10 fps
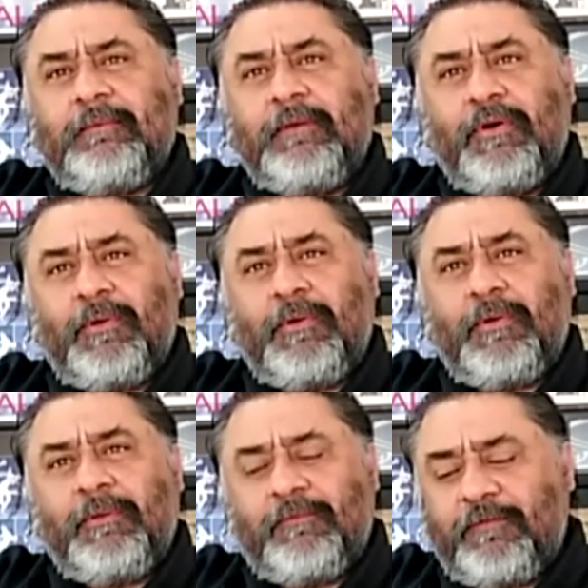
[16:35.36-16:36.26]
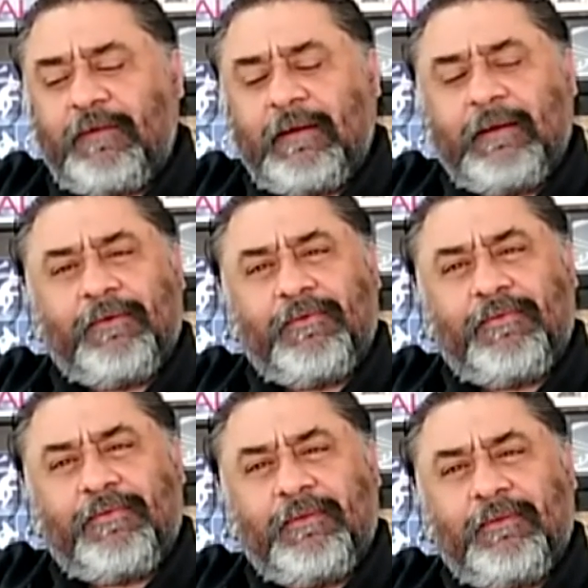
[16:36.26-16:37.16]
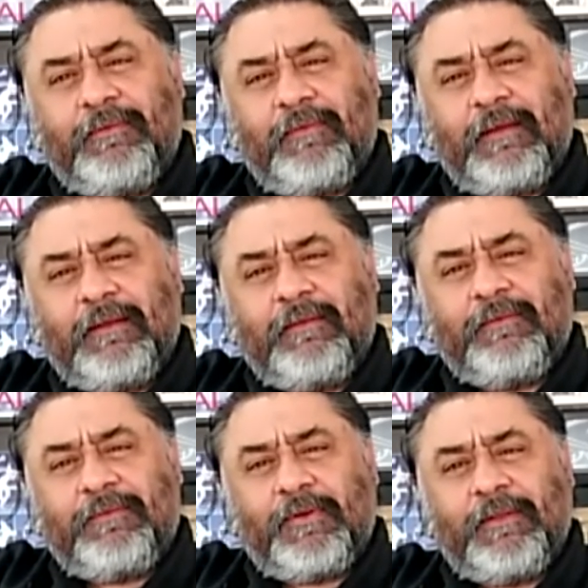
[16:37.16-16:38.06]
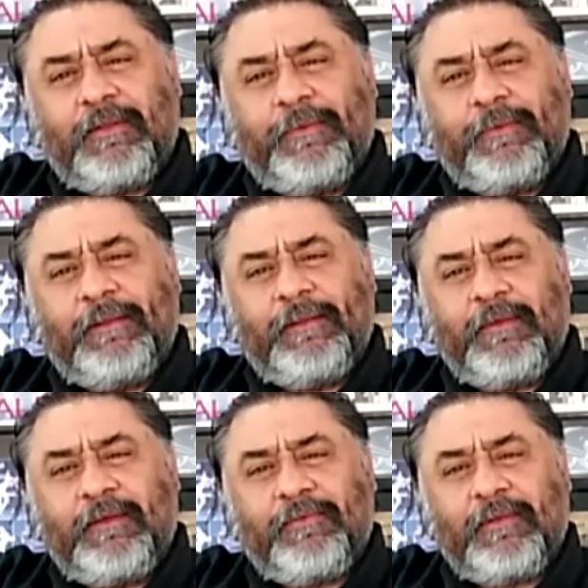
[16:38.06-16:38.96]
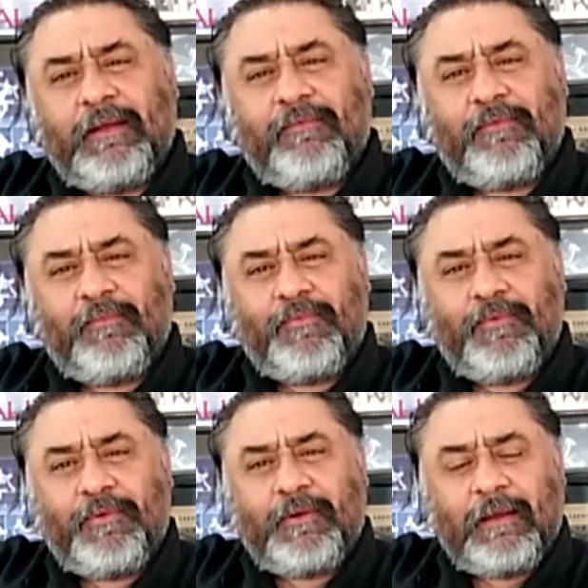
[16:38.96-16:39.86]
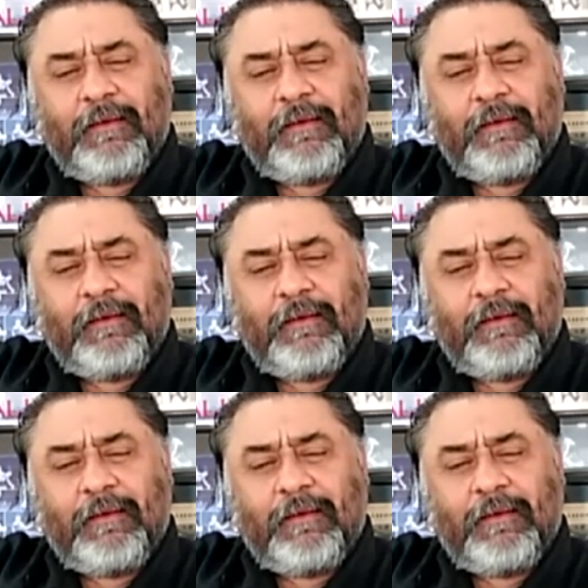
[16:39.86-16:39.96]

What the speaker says: all of our fighters in Savate started dwindling because a lot of them were